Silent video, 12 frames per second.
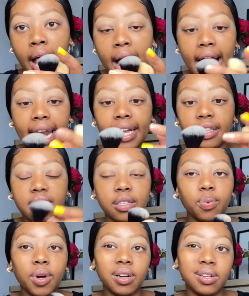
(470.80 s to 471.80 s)
I like
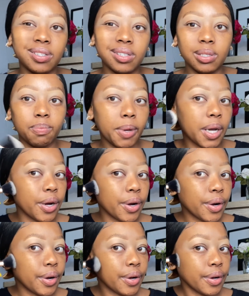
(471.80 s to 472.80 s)
this one because it's
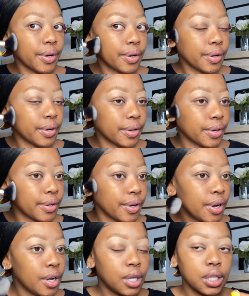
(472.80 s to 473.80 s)
bigger.
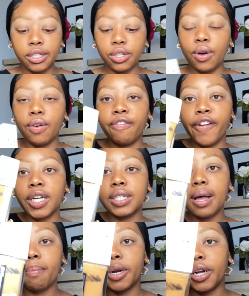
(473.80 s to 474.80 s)
So first
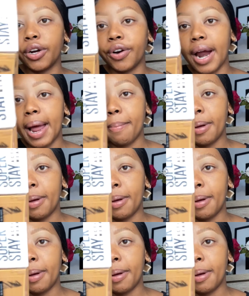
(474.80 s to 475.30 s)
I'm gonna grab